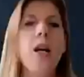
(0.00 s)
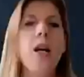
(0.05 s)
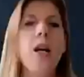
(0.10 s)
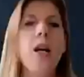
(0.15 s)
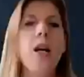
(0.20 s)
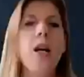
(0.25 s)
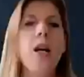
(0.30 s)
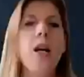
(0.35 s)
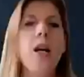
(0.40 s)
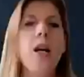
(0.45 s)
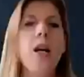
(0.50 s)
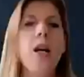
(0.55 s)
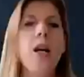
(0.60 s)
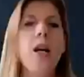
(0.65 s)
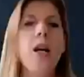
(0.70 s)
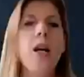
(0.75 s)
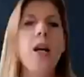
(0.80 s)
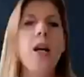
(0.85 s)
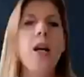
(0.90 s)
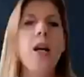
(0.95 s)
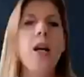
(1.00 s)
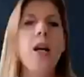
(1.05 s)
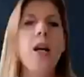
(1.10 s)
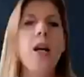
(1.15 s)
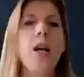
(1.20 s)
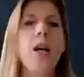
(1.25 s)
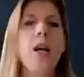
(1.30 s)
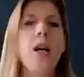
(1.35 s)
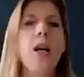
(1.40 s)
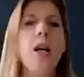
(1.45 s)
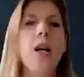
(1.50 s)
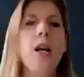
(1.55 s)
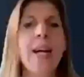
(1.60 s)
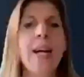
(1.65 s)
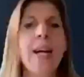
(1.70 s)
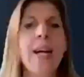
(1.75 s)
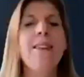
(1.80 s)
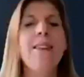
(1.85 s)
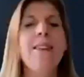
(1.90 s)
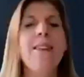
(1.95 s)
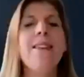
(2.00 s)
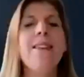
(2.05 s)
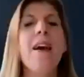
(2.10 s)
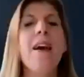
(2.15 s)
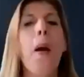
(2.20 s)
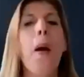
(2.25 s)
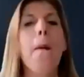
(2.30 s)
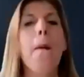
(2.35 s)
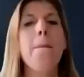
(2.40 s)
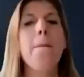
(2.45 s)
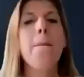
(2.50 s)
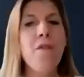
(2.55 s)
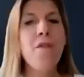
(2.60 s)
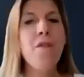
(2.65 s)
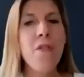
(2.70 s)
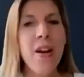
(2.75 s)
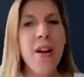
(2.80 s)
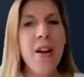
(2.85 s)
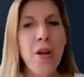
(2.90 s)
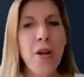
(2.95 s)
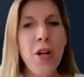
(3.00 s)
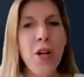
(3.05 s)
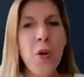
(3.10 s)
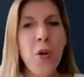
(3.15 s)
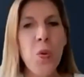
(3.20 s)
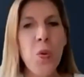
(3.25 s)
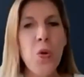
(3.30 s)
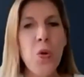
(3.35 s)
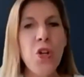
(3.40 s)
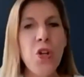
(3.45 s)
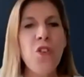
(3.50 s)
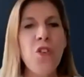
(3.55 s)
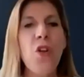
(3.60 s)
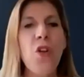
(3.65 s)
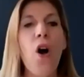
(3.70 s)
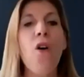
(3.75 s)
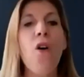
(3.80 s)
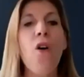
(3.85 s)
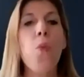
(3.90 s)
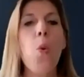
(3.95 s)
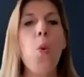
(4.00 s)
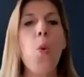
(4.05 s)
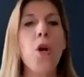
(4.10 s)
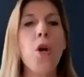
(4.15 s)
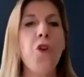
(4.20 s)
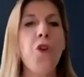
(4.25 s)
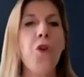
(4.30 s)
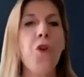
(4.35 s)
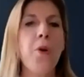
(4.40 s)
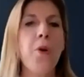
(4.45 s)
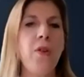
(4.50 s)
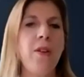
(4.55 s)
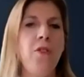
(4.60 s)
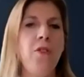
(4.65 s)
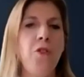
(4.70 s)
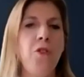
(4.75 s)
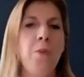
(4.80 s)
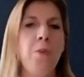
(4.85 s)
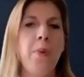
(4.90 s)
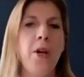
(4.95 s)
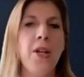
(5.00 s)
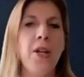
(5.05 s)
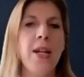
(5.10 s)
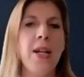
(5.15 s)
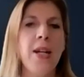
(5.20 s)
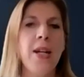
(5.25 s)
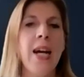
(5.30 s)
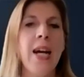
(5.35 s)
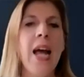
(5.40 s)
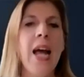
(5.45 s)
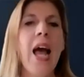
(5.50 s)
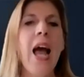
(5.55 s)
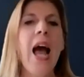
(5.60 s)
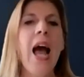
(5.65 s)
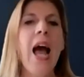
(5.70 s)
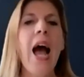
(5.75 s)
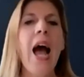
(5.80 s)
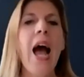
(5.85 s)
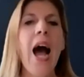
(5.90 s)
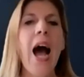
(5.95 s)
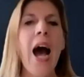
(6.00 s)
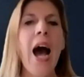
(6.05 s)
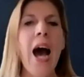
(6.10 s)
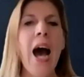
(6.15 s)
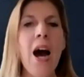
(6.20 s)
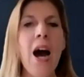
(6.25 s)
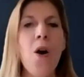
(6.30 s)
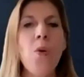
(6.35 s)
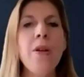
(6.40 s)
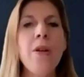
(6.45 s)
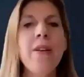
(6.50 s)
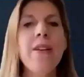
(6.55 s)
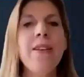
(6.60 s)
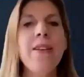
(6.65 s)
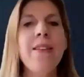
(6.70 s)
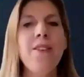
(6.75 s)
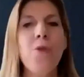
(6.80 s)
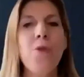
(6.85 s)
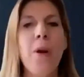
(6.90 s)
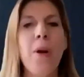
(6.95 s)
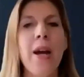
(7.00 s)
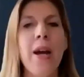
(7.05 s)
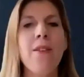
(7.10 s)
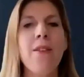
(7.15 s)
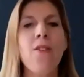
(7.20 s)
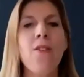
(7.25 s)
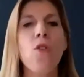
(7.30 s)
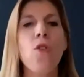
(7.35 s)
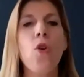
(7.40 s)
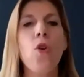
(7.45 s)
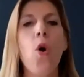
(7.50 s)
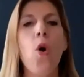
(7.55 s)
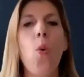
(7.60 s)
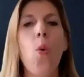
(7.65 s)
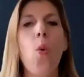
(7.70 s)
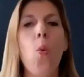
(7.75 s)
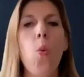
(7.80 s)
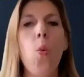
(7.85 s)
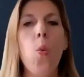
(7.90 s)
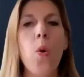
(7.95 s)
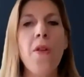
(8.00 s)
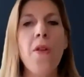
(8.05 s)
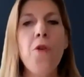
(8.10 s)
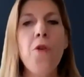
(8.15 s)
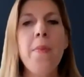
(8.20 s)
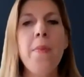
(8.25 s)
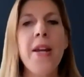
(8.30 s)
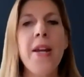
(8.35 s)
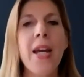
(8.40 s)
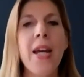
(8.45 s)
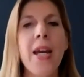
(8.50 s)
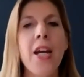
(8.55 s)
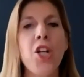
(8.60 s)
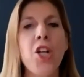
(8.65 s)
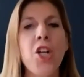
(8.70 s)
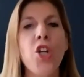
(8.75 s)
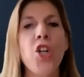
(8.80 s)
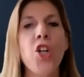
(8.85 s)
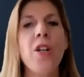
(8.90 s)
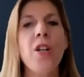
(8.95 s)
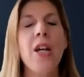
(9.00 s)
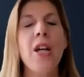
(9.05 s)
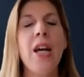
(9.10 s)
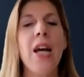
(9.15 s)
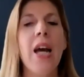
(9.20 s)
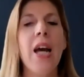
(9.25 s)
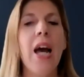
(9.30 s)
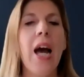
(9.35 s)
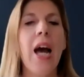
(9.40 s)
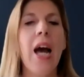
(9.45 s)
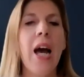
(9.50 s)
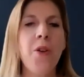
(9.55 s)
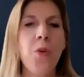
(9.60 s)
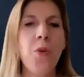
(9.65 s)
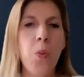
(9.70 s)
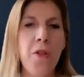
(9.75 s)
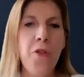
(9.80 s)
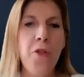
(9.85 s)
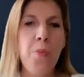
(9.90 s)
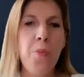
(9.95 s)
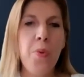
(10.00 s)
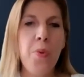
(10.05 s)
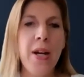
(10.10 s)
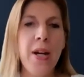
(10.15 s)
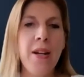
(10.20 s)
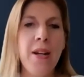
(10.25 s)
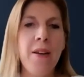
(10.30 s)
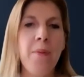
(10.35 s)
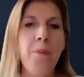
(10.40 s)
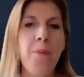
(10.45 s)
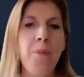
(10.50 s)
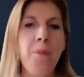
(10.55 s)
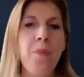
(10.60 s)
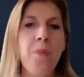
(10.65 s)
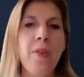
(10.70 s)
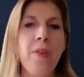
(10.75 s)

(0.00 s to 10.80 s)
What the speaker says: So the take-home message today is be very cautious of what you put into your body, how it interacts with your medication and with your brain.